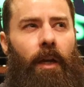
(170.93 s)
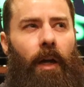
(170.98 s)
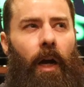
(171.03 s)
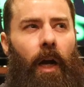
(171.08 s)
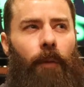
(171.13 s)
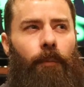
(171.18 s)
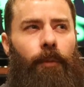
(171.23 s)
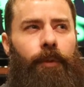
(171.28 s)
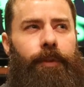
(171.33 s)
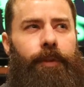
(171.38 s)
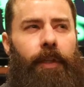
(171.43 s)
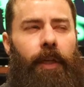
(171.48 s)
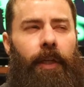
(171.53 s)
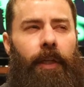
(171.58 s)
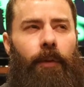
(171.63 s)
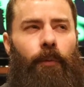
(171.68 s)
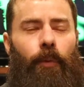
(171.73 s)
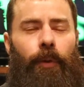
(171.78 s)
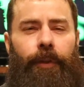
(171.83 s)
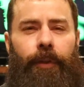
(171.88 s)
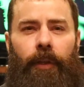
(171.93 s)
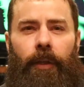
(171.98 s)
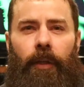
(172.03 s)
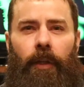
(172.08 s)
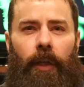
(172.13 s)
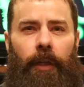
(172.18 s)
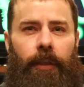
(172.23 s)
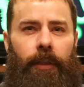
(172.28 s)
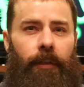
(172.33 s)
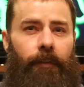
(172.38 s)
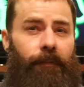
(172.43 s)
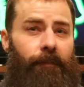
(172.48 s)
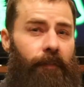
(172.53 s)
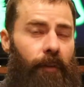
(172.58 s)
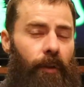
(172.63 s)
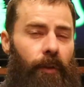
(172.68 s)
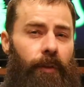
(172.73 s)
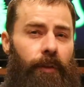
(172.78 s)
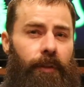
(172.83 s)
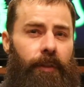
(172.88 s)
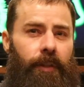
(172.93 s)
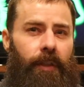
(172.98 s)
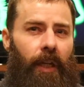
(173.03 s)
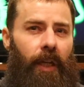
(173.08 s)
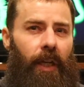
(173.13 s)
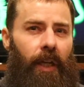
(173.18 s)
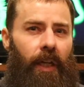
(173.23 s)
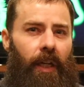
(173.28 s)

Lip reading: gonna say within like the first